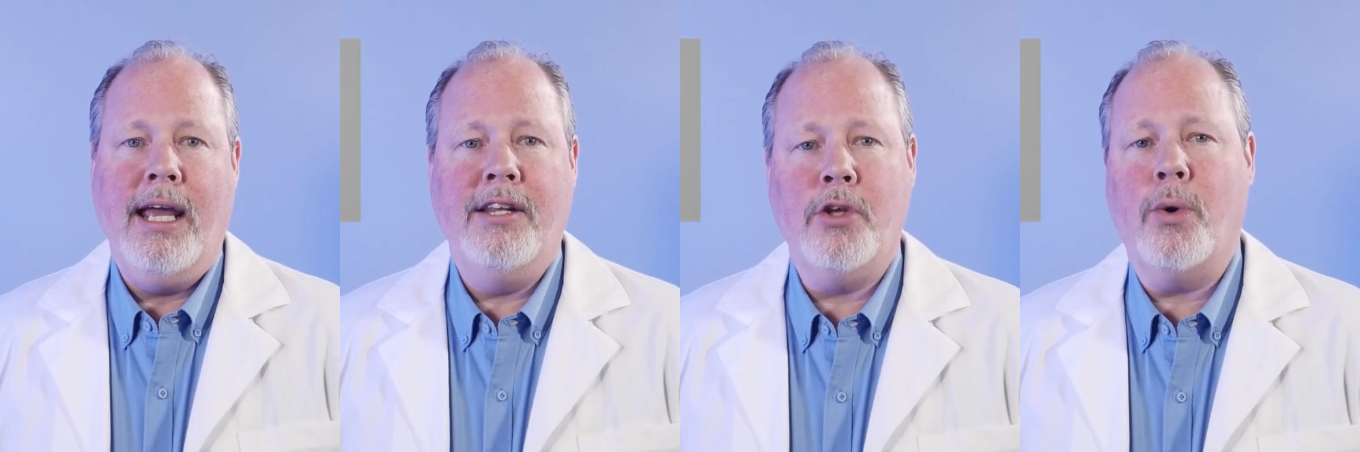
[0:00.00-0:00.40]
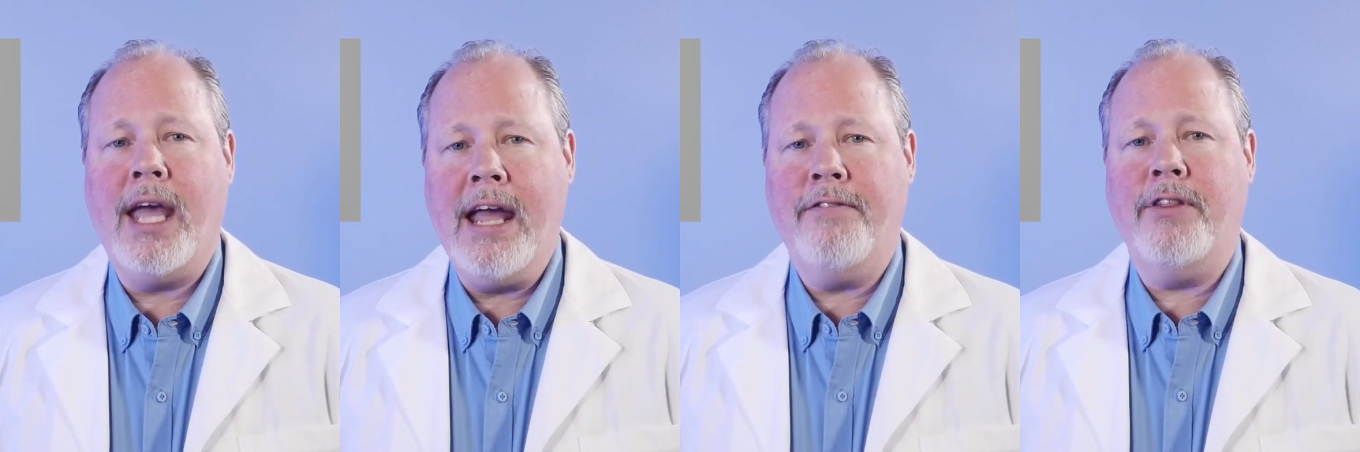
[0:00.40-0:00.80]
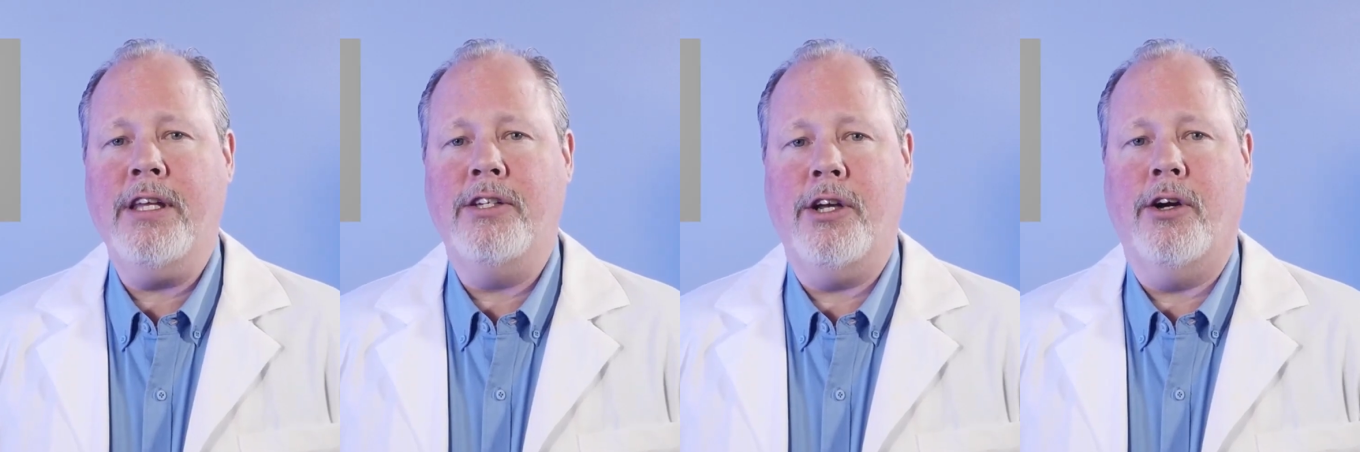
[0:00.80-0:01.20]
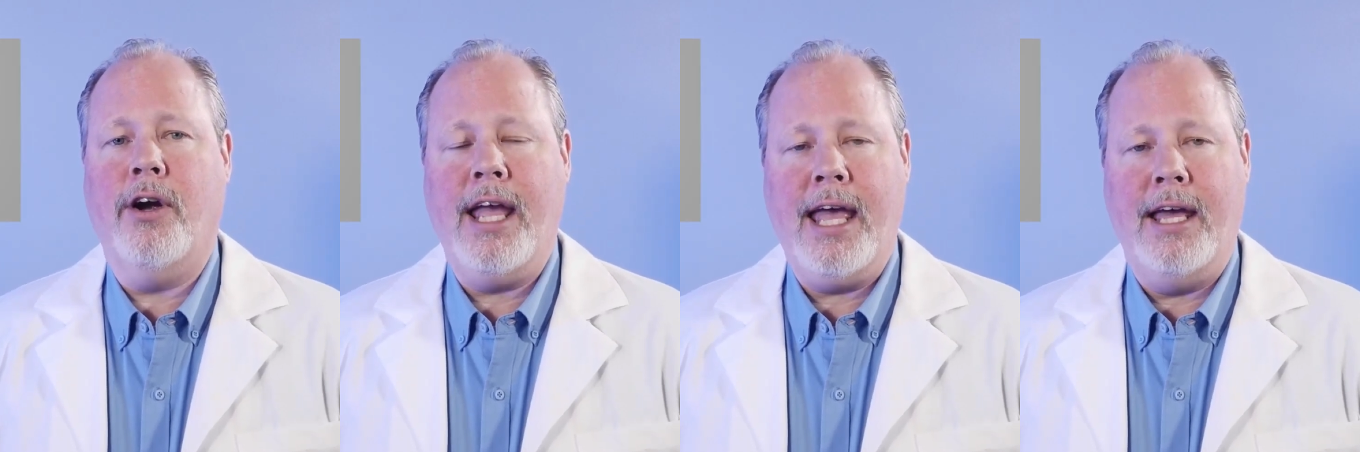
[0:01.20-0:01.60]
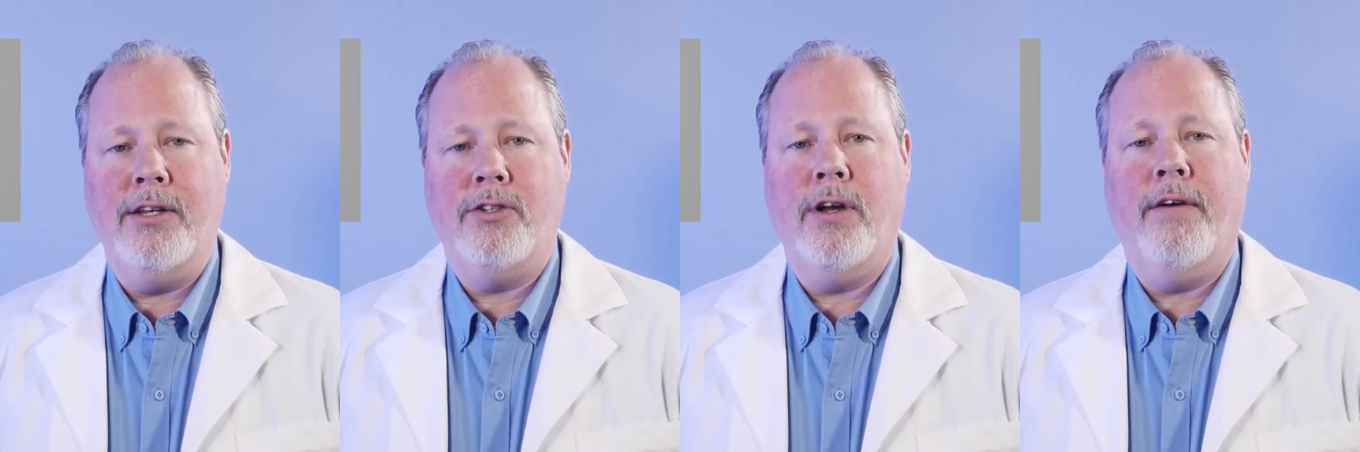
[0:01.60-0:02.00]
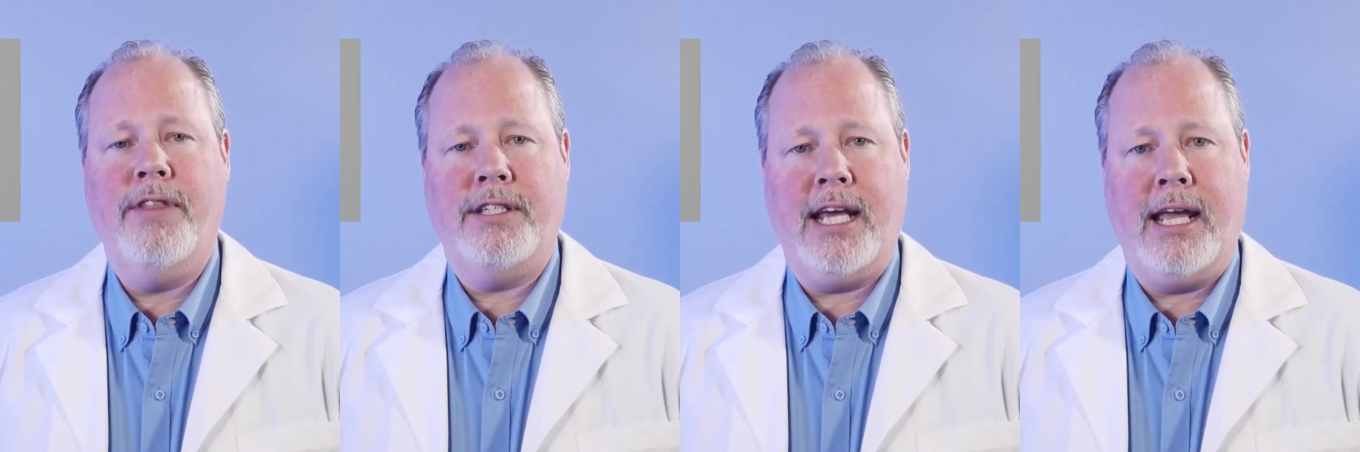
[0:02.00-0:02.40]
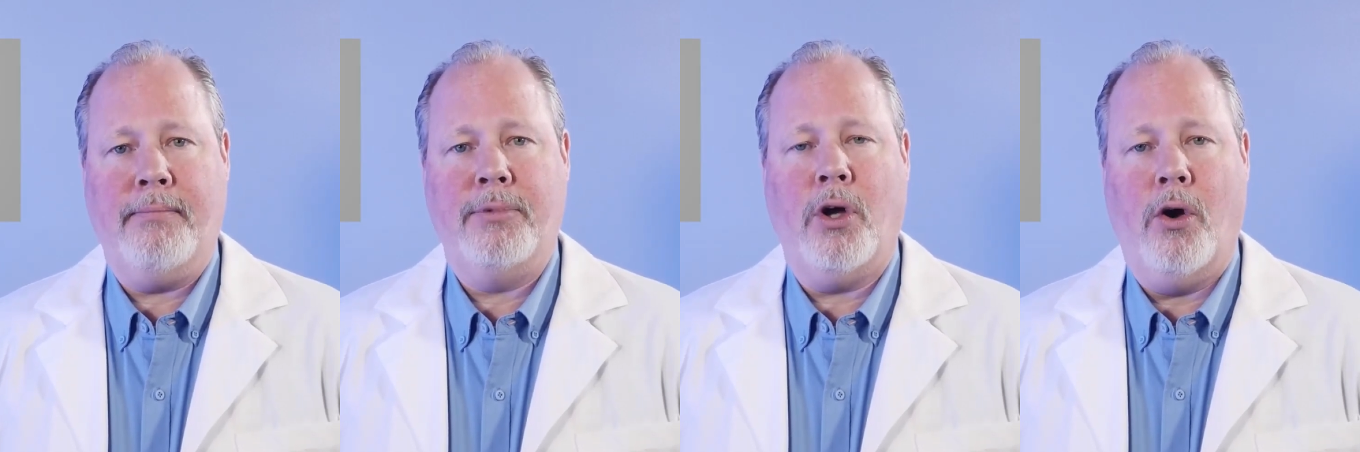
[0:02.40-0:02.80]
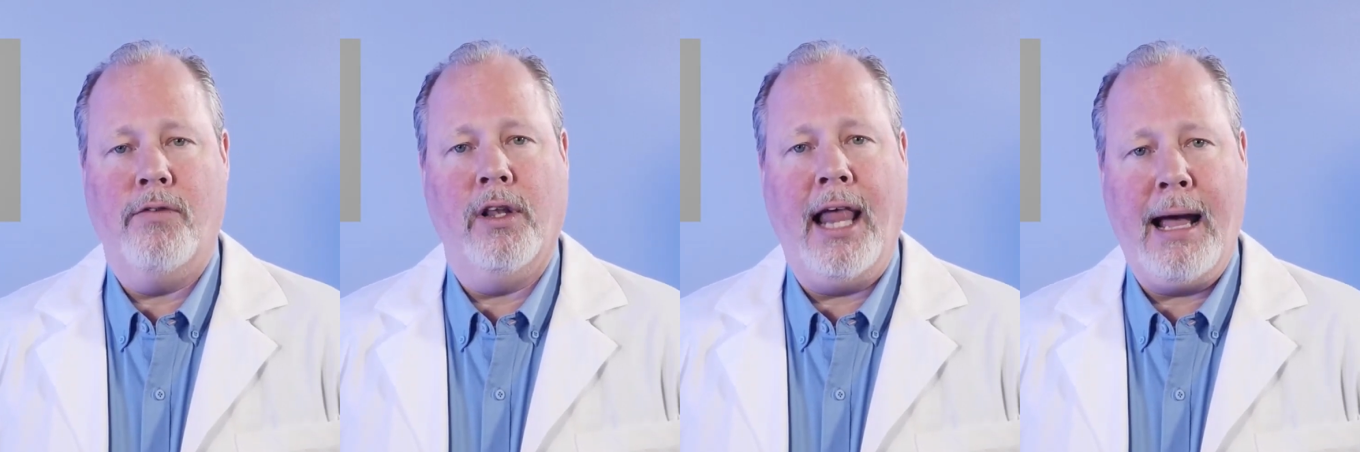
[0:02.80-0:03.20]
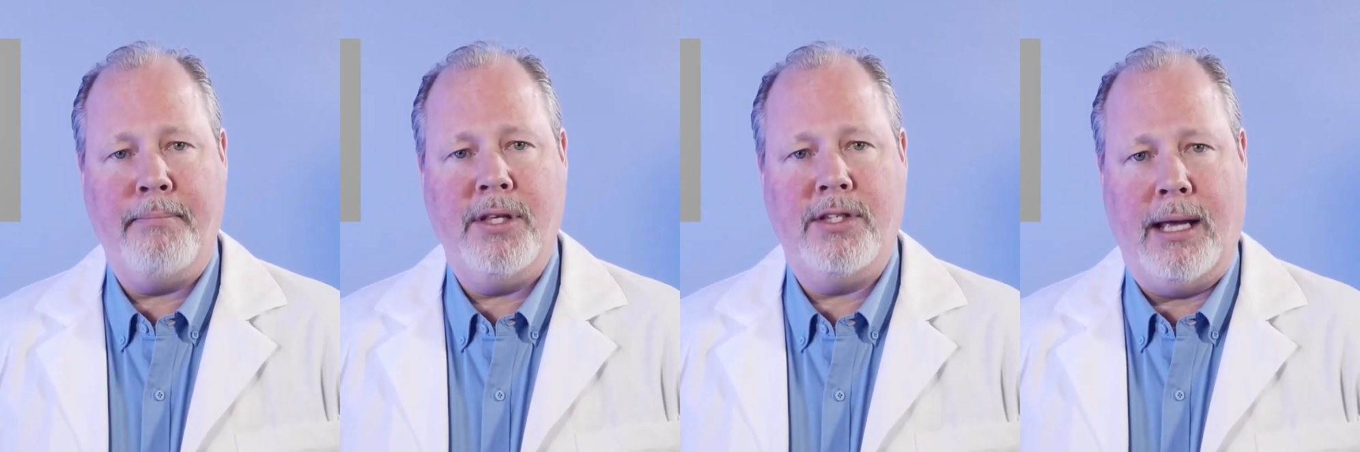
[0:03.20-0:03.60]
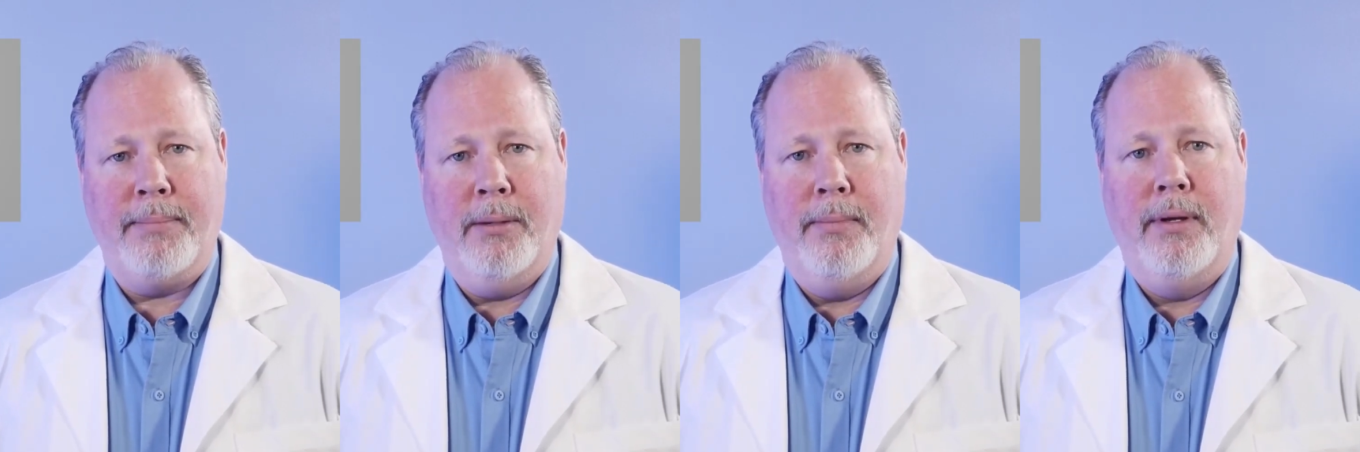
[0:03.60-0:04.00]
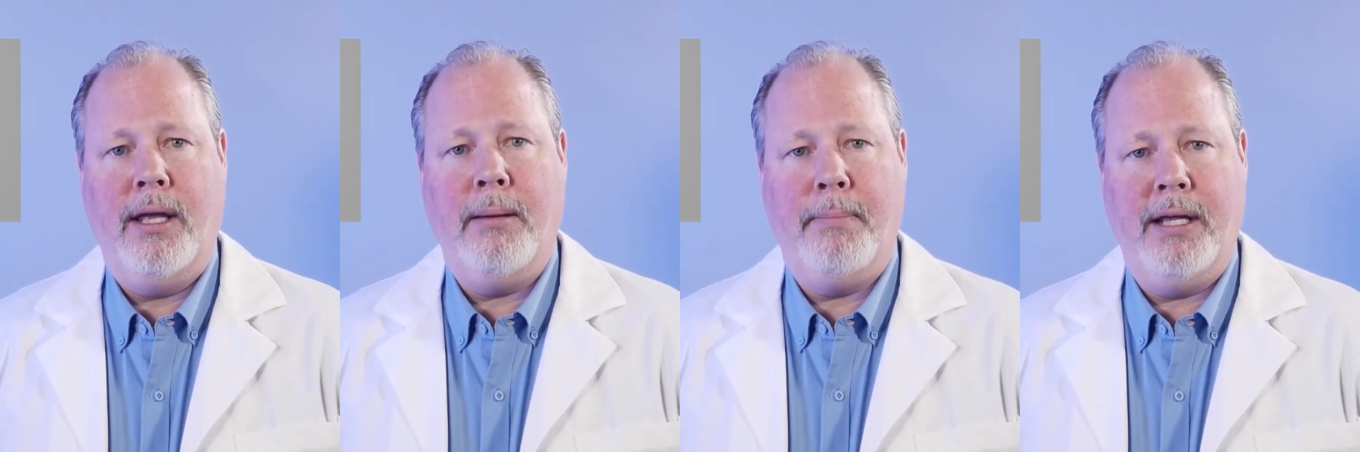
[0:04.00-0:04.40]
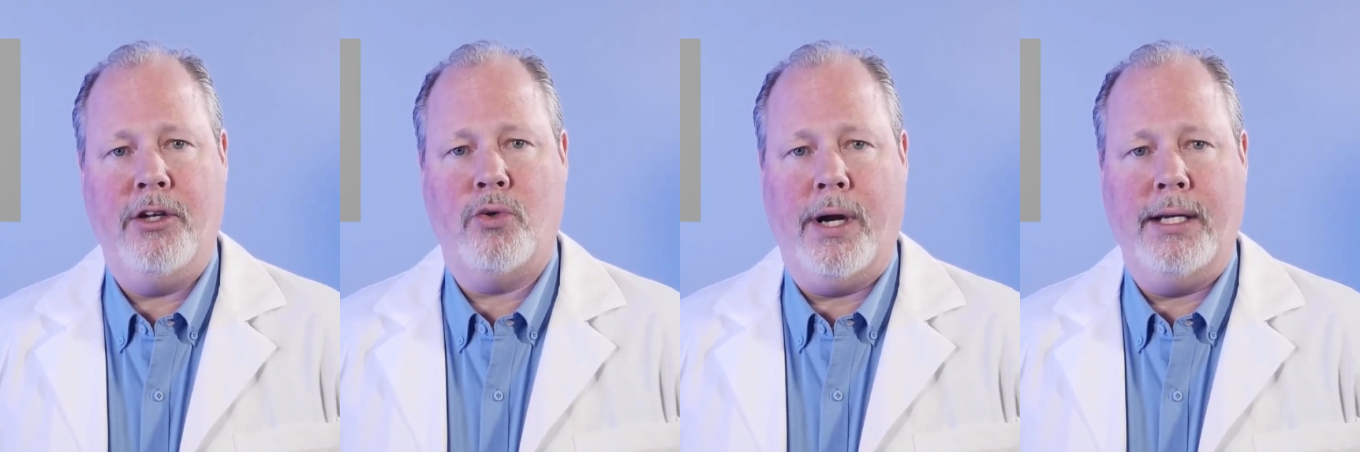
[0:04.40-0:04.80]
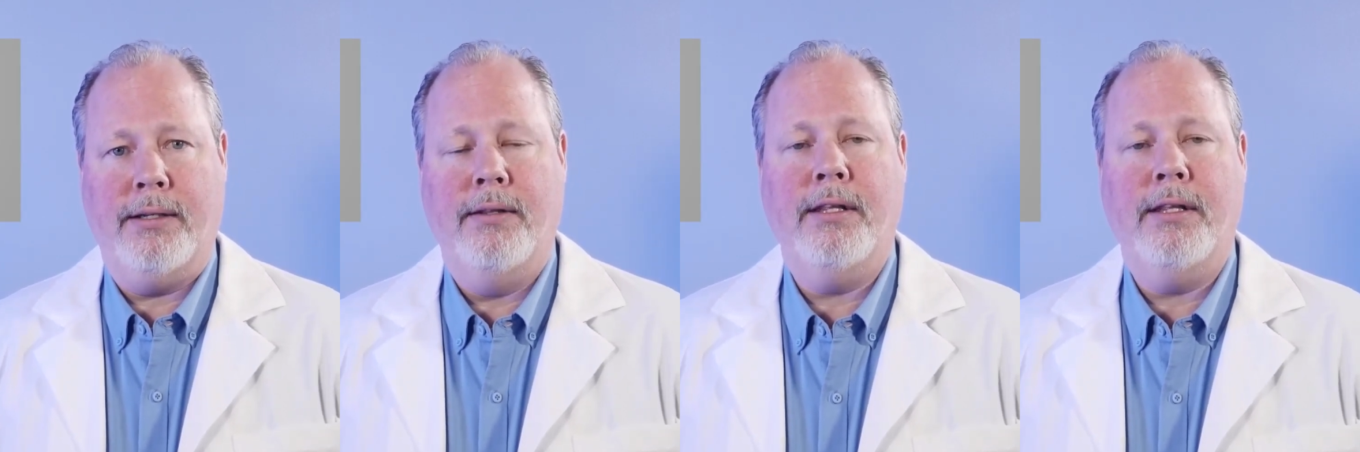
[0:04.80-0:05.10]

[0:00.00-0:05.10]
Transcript: It is okay for the interior edge of the tape to overlap the septum and penetrate